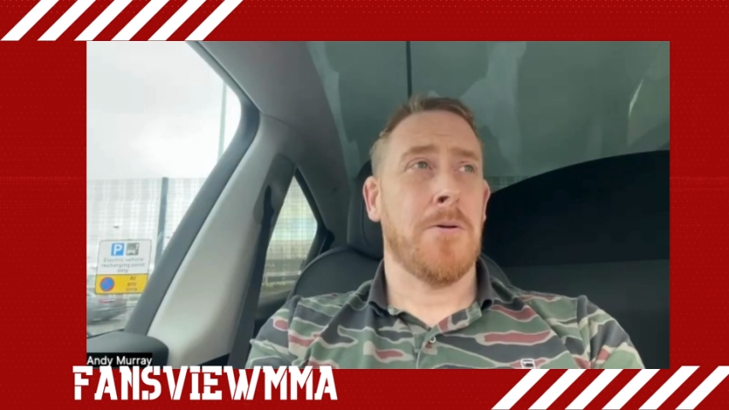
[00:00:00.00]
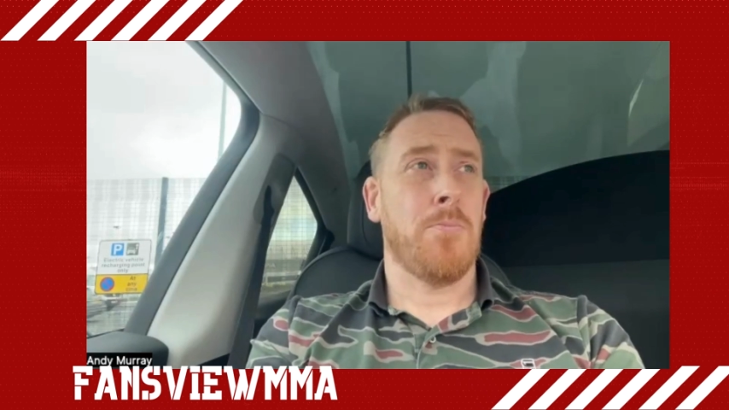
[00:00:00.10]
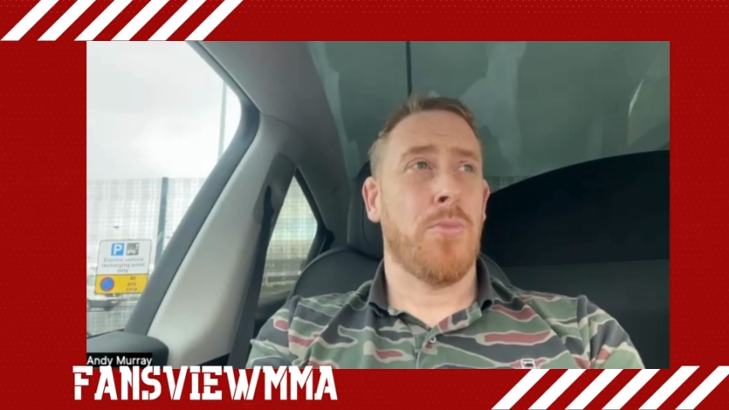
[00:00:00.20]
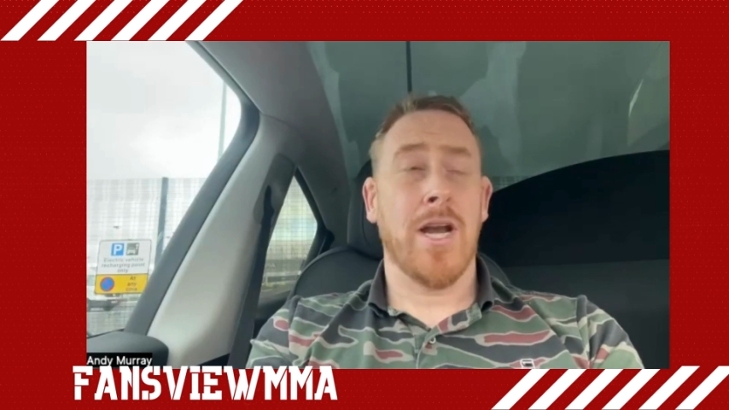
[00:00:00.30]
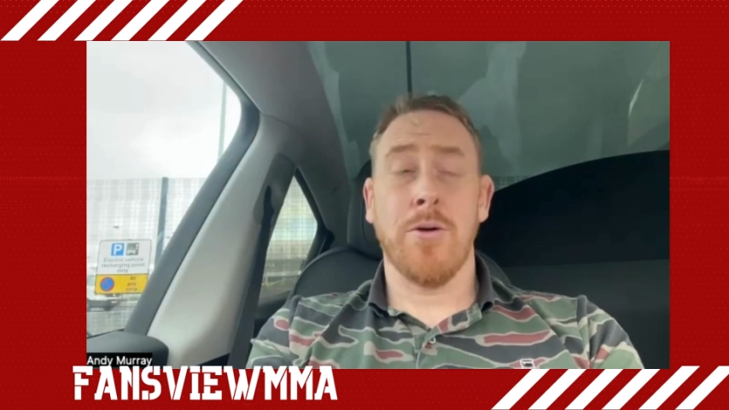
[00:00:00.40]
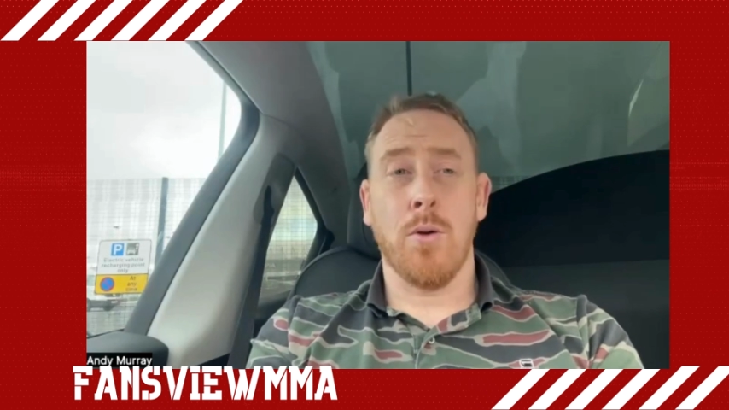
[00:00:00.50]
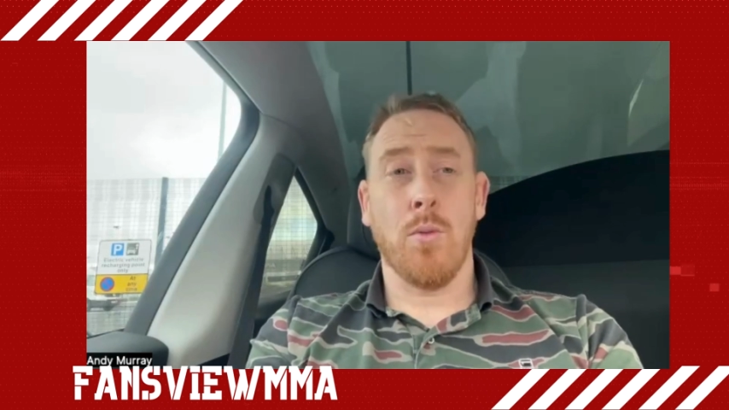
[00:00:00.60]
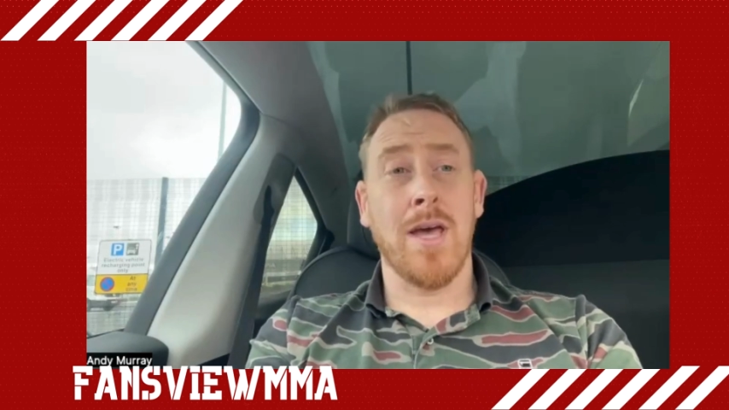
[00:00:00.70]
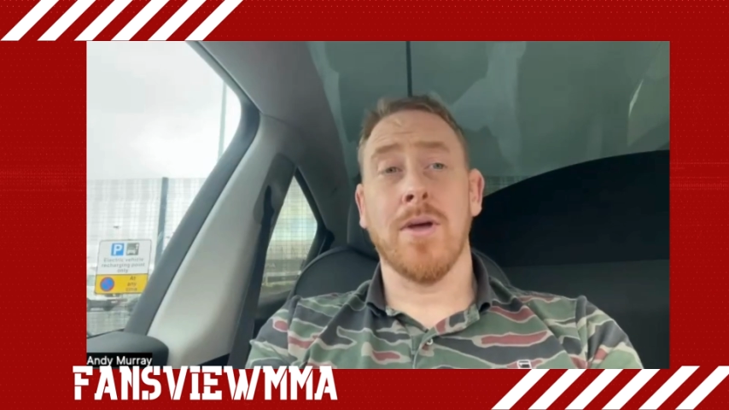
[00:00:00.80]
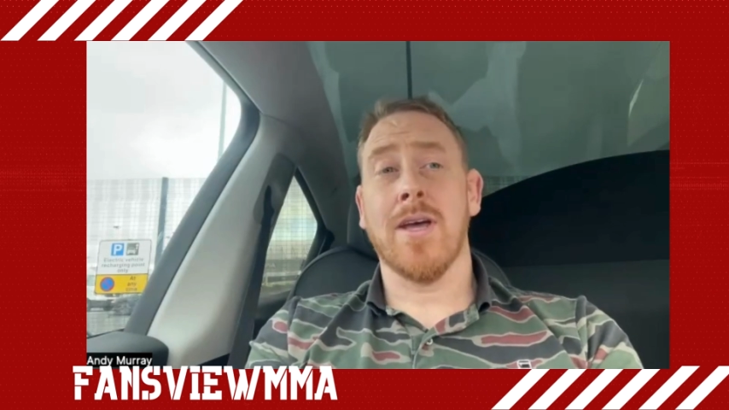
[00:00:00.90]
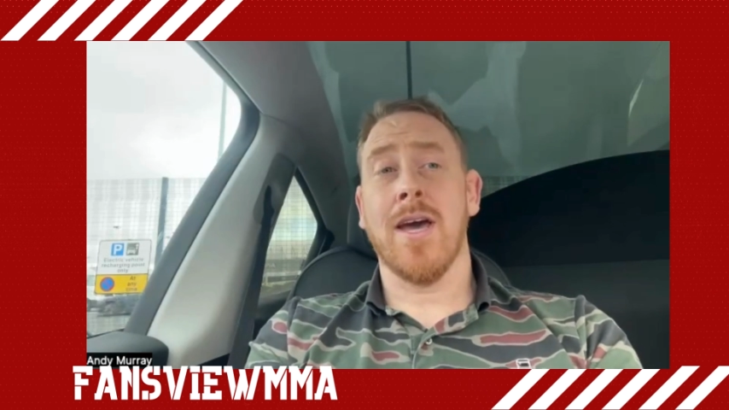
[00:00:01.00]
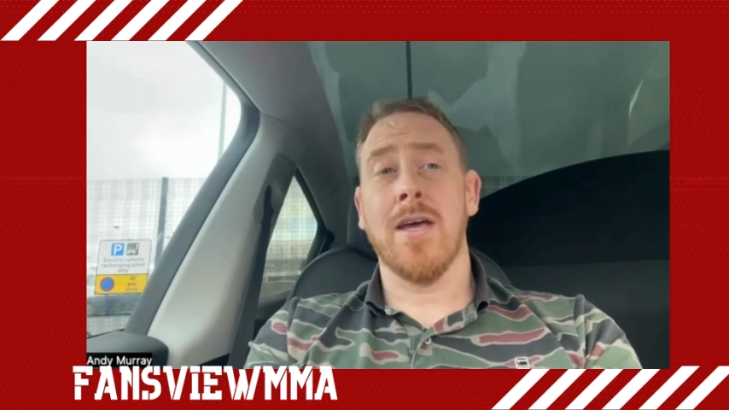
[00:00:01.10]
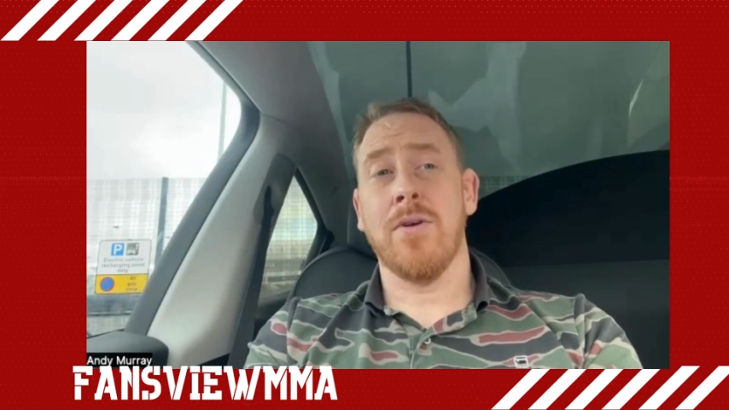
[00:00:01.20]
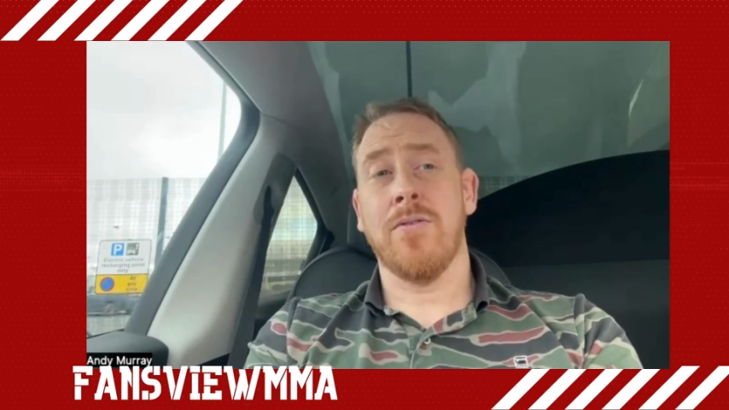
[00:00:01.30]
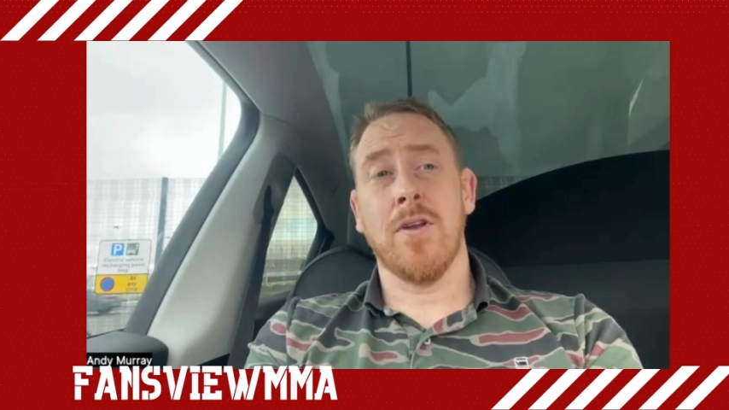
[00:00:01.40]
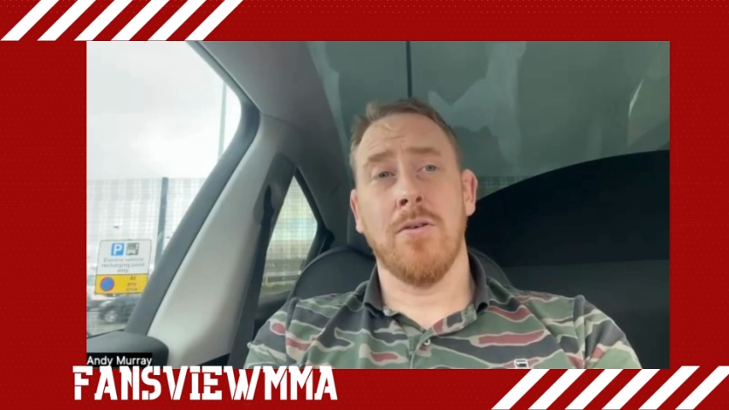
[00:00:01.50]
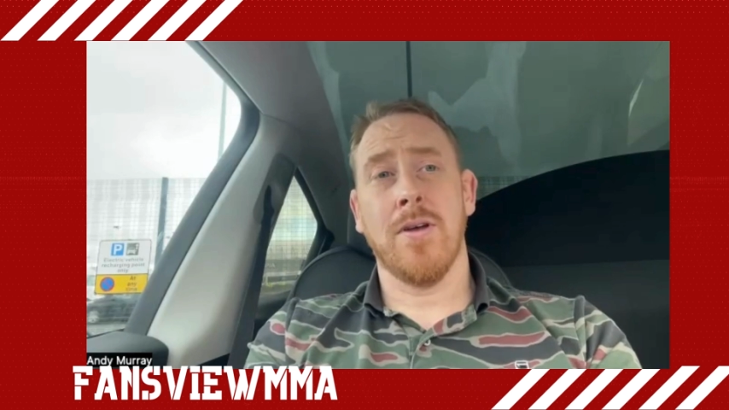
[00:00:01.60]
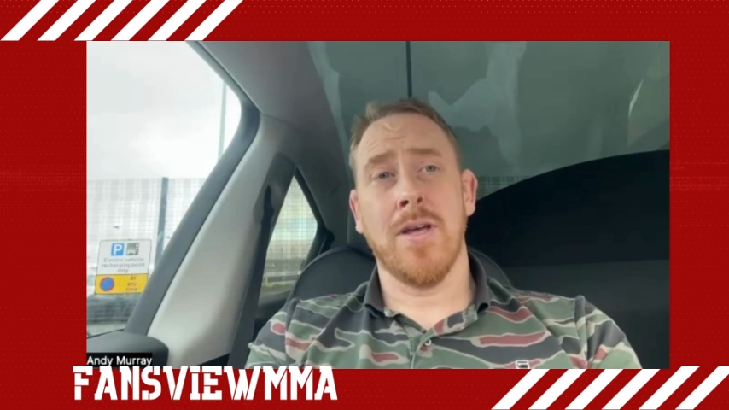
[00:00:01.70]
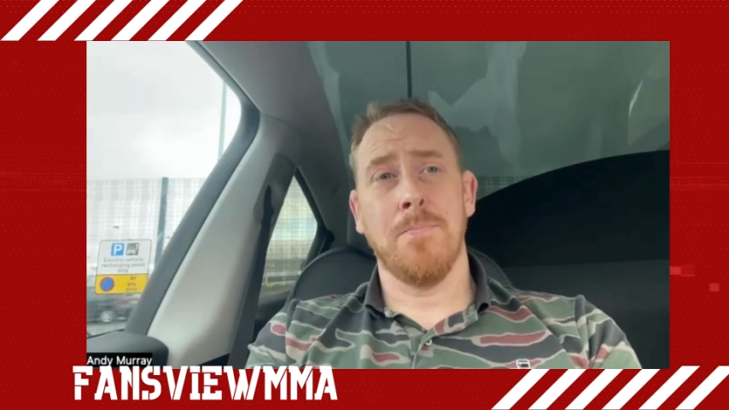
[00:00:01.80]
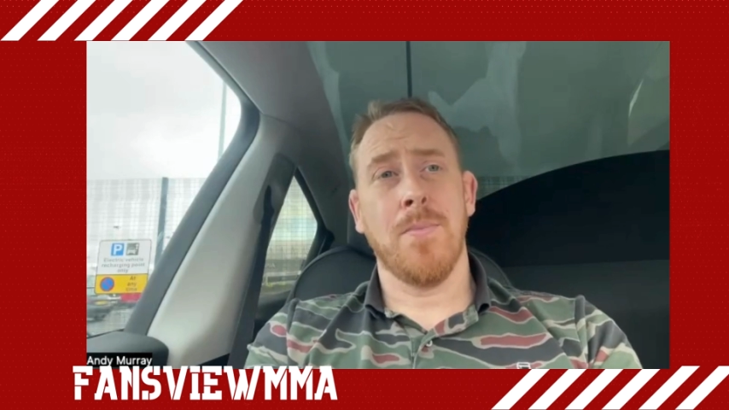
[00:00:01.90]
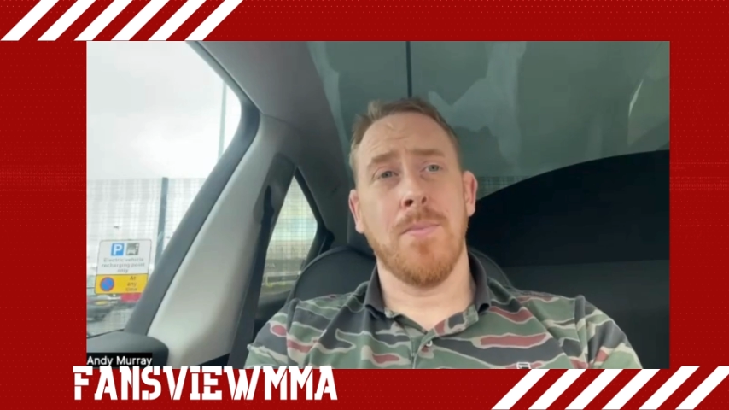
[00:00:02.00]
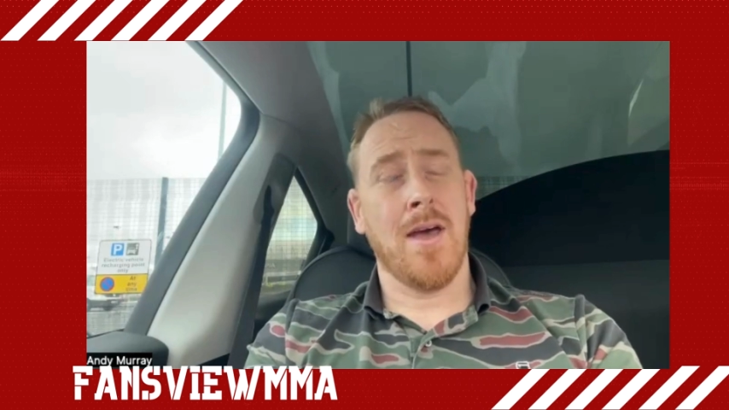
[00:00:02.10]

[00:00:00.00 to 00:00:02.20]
But anyway, Wayne McCabe, if you know him,